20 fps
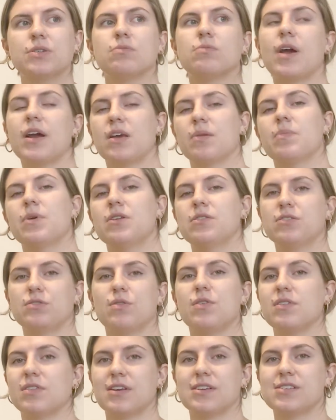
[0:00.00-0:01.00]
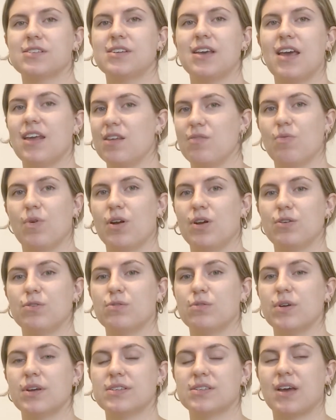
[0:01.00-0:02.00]
recommend doing this to anyone
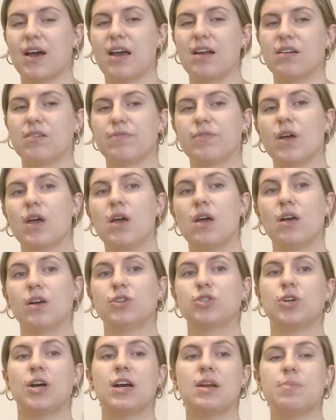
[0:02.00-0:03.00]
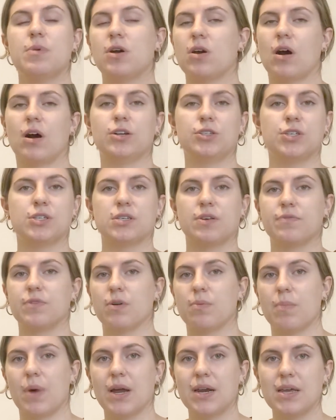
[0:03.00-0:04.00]
who is kind of trying to be conscious of
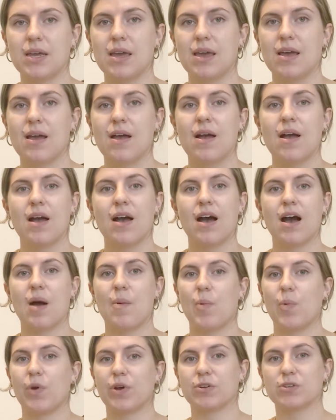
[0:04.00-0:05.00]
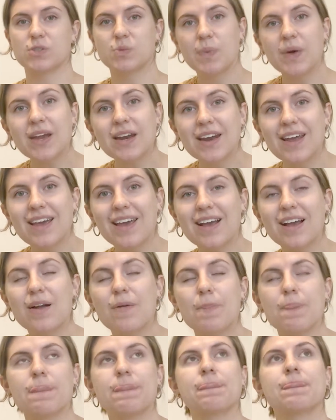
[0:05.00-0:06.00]
your money and what you're spending.
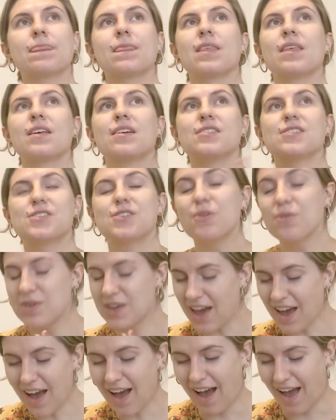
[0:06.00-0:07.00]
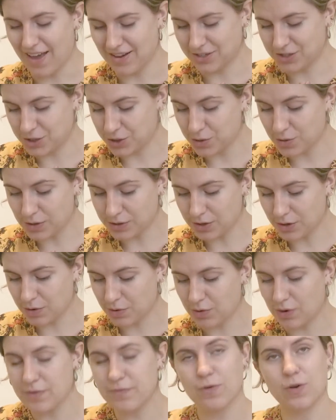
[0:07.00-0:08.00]
So yeah,
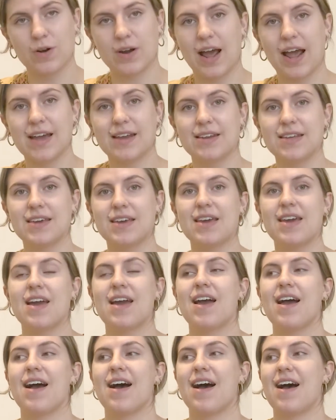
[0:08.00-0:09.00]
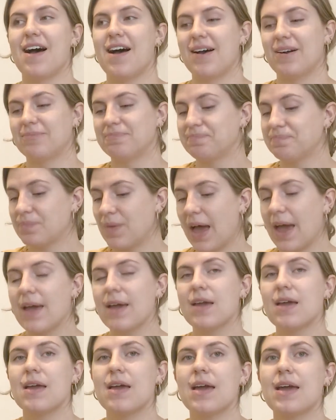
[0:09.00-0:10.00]
234.90.
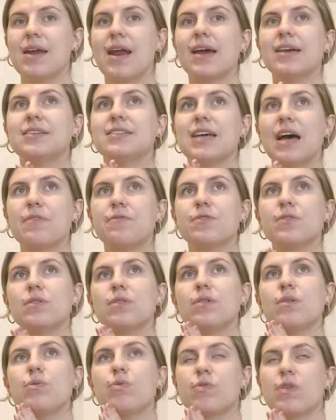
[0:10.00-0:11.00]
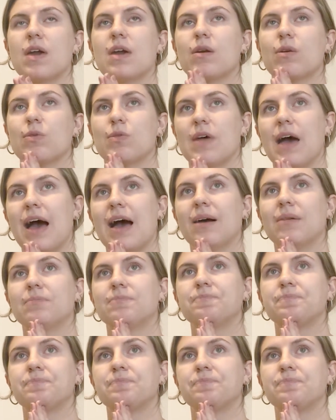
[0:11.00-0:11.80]
I definitely think that,